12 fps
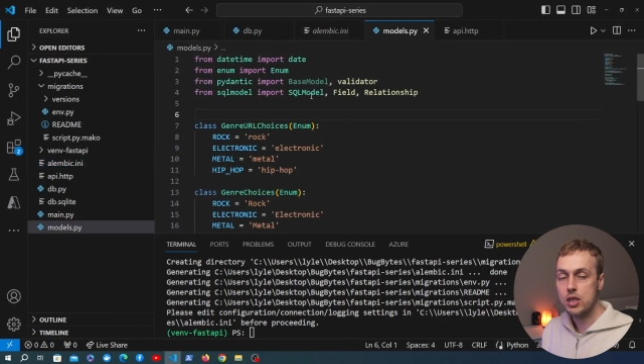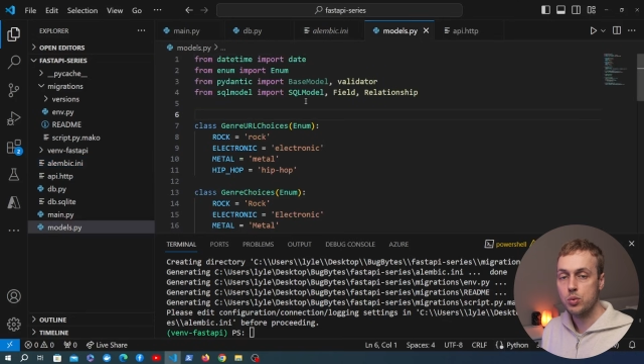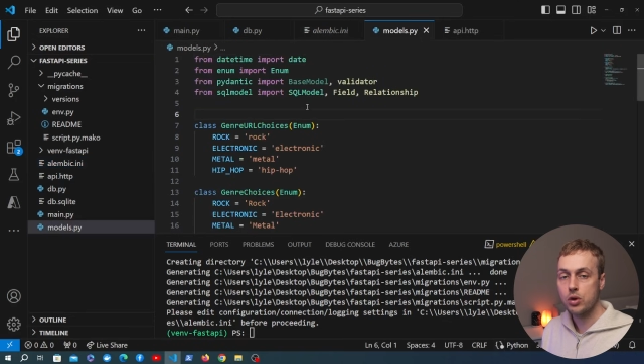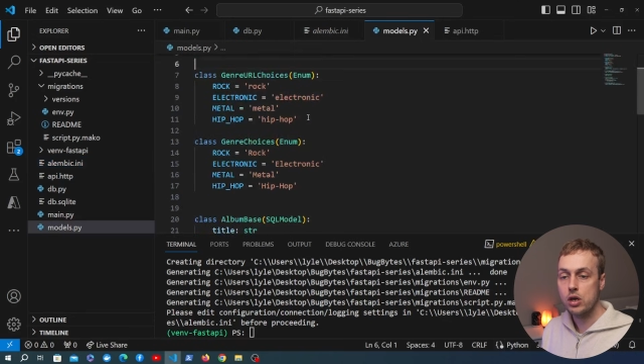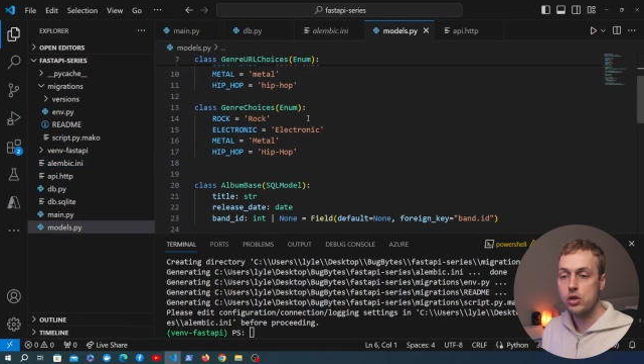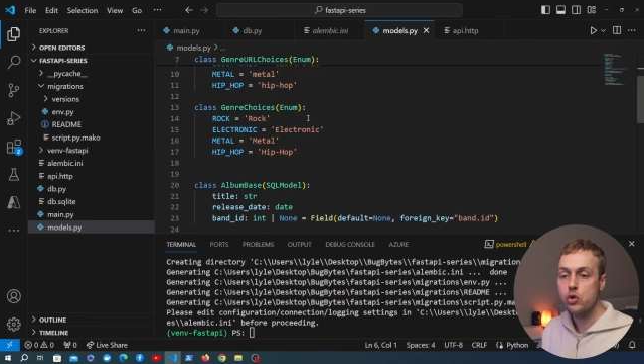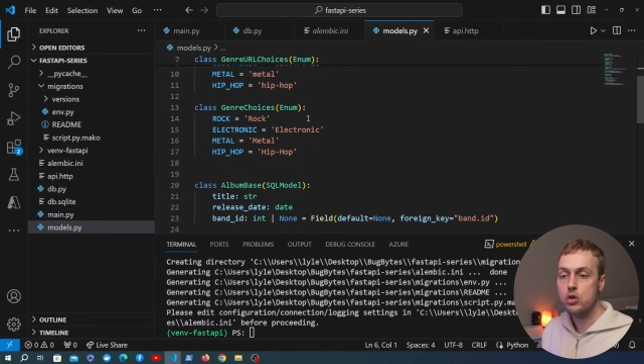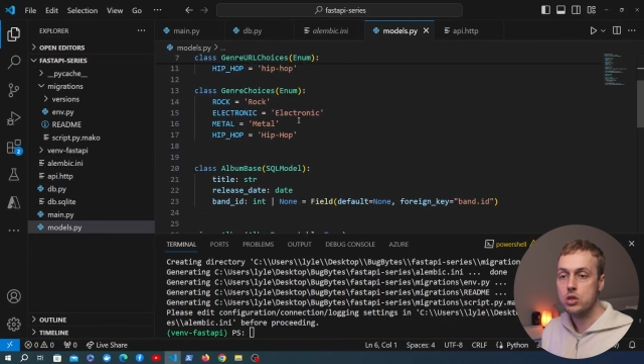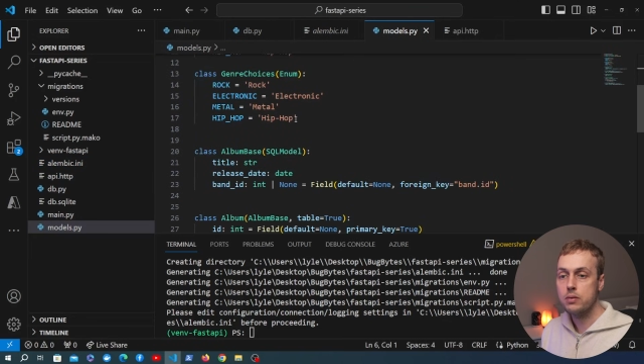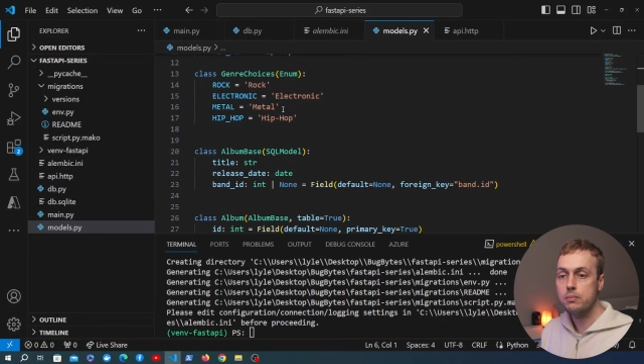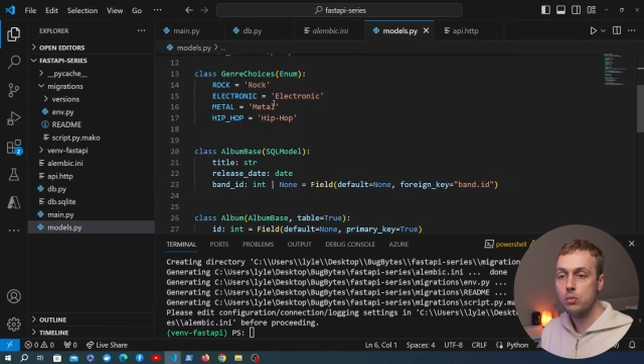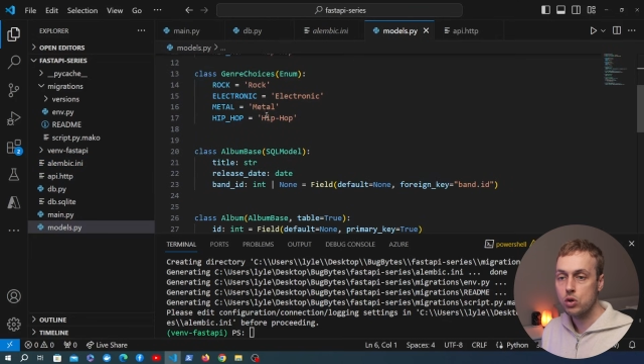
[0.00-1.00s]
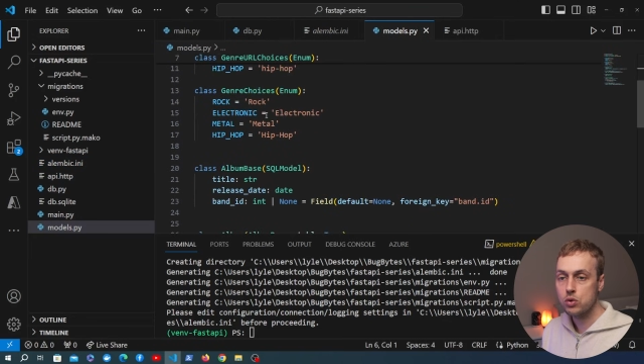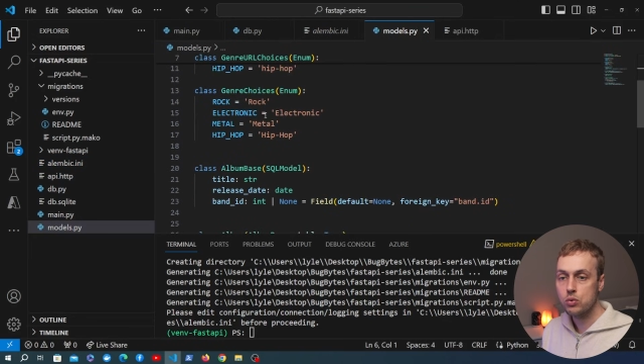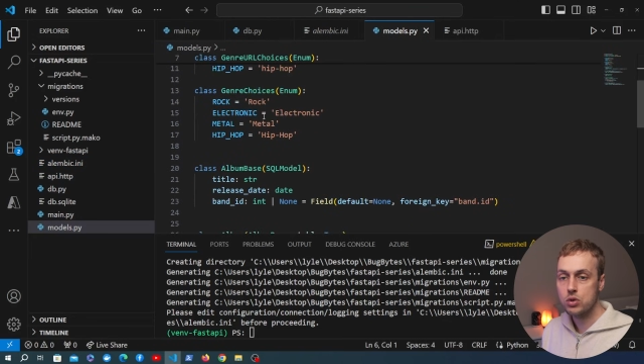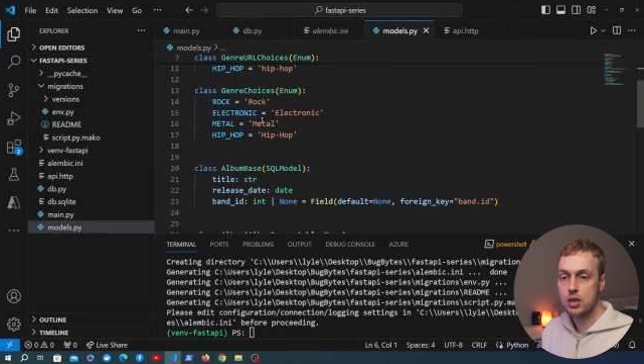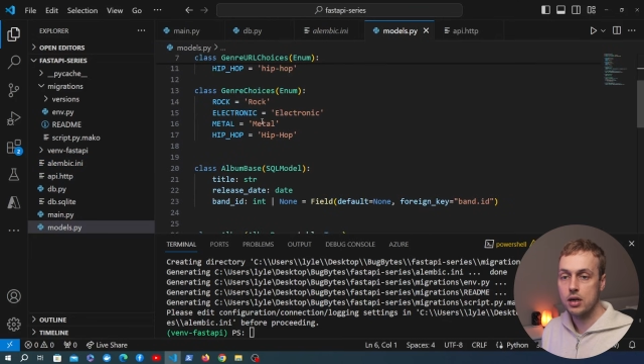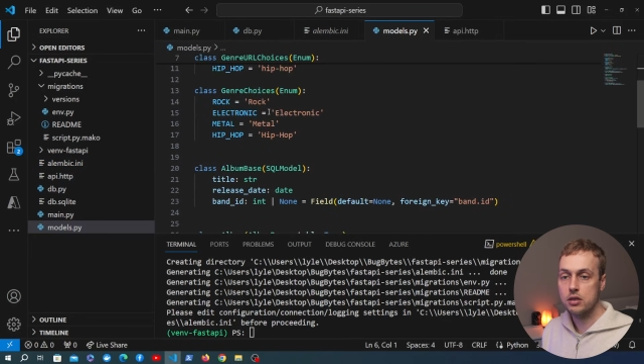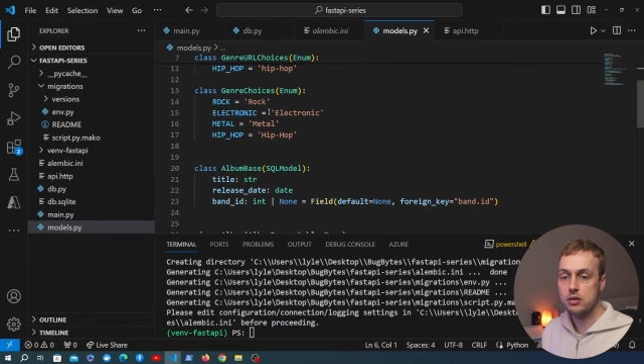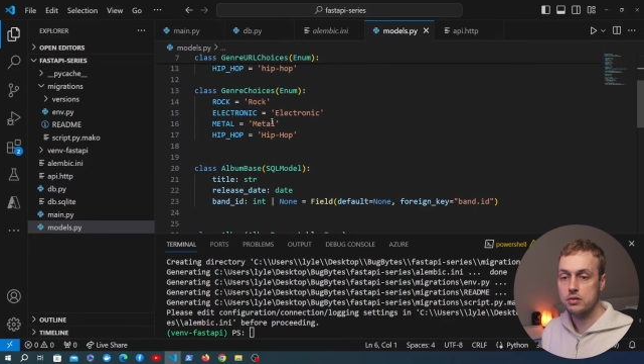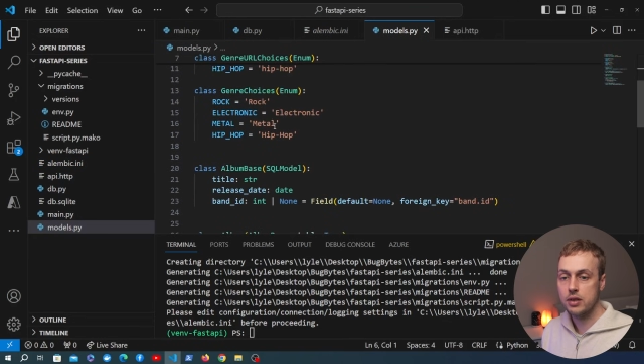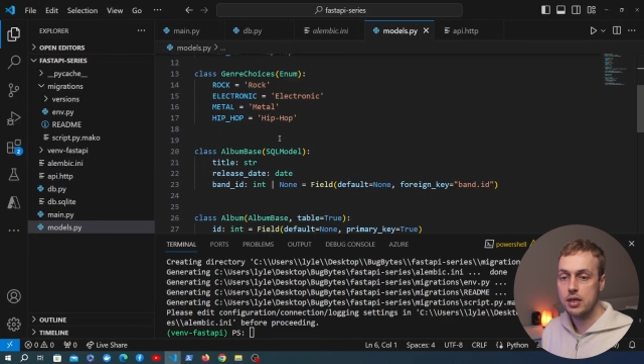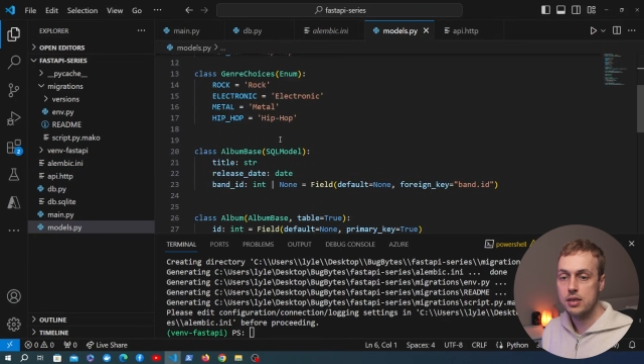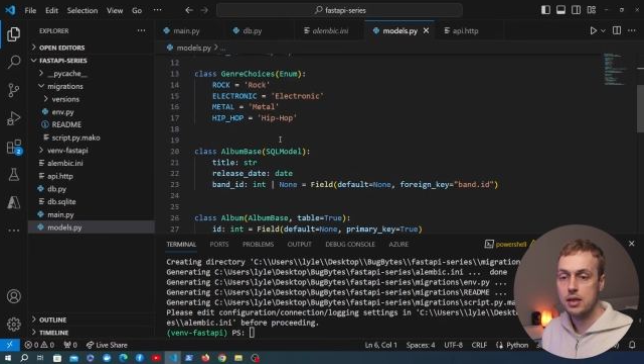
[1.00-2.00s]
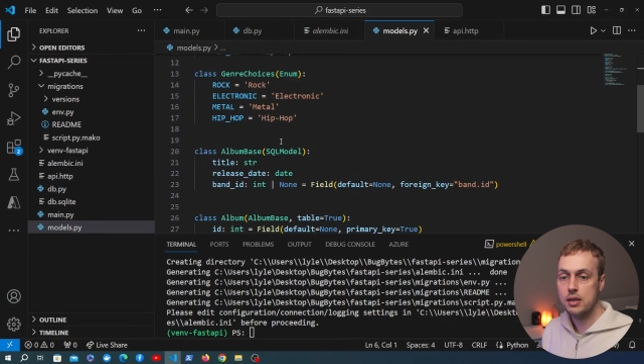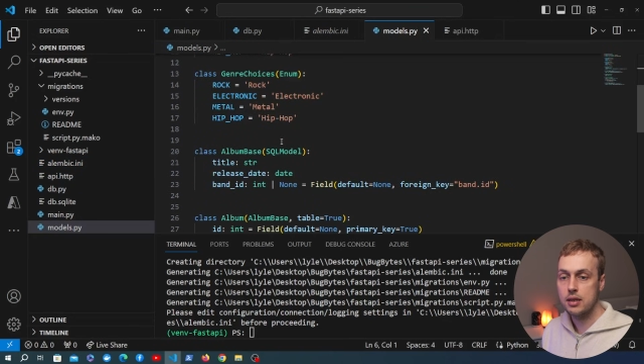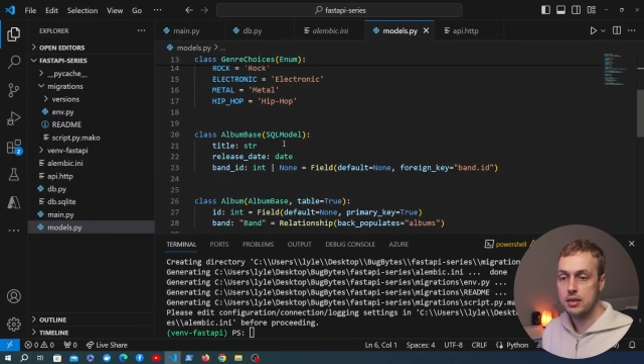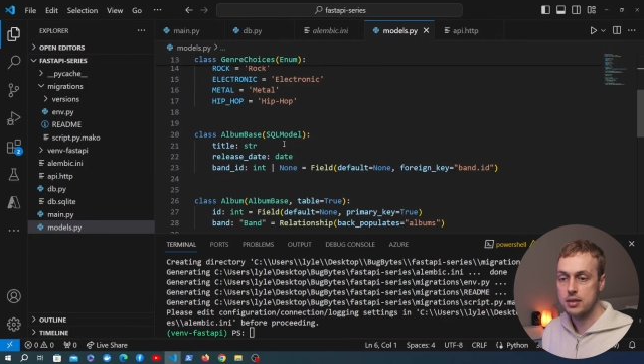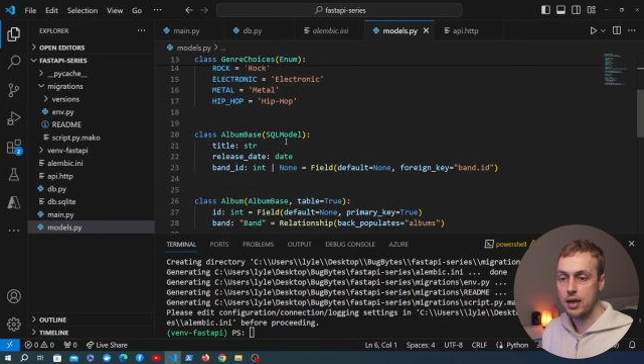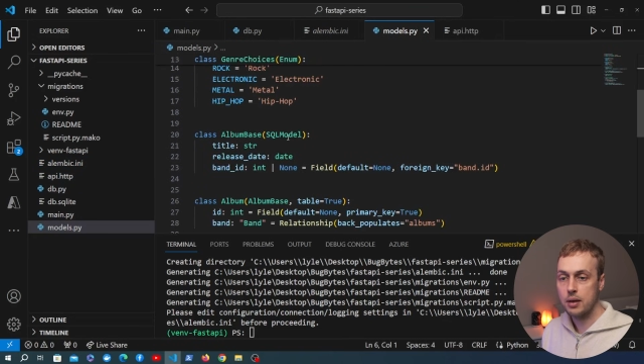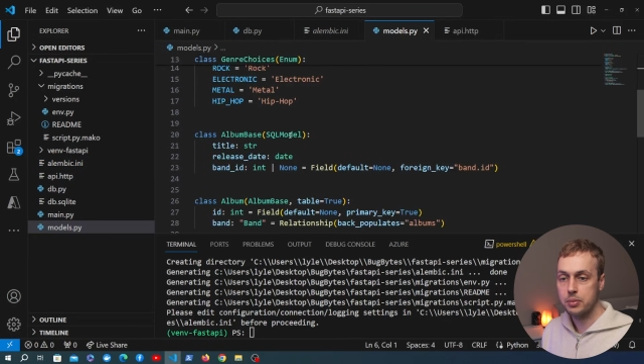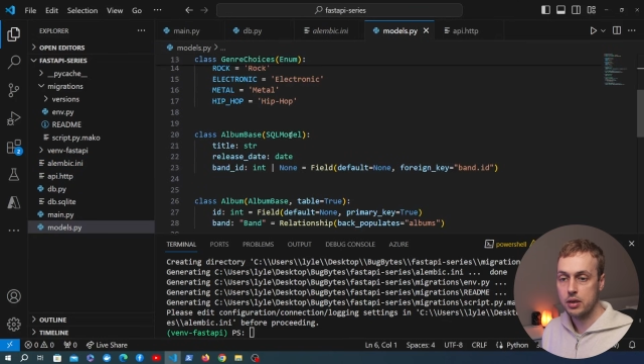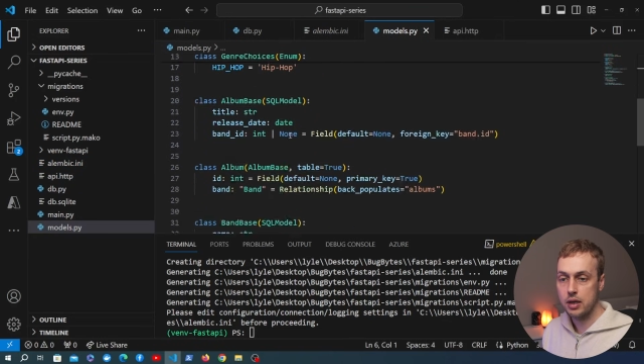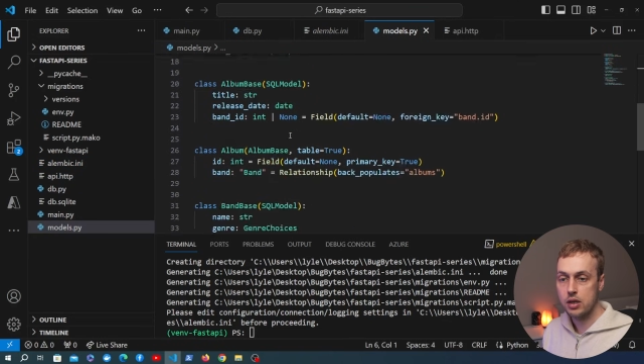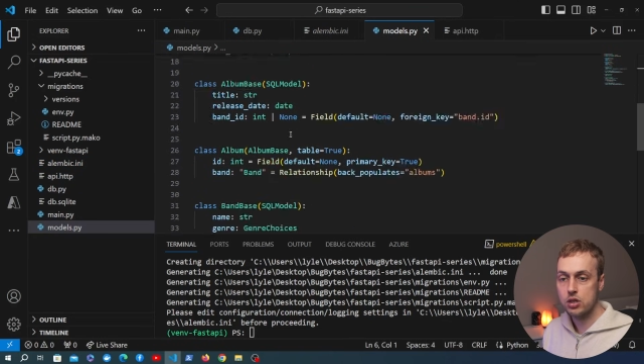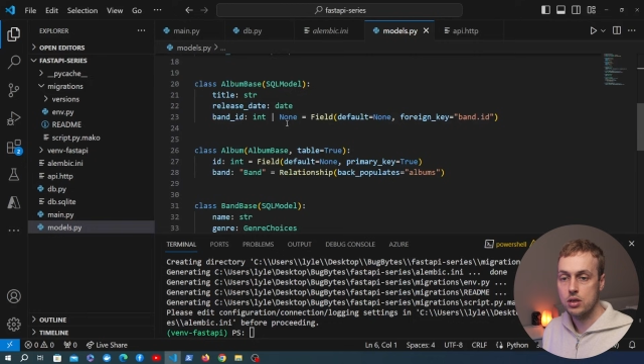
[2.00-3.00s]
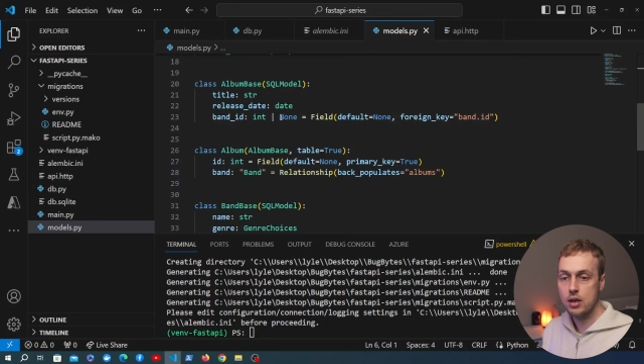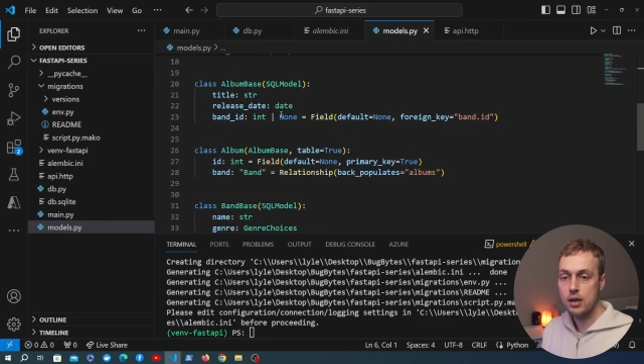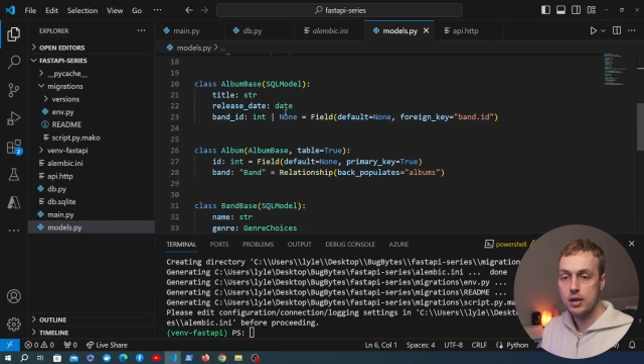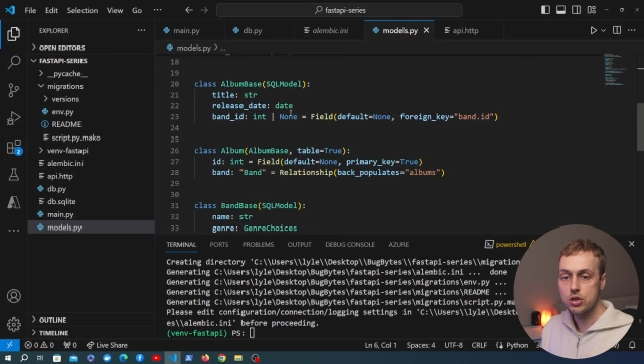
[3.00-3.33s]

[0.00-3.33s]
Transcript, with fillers: is we're going to use the models that are defined in this application.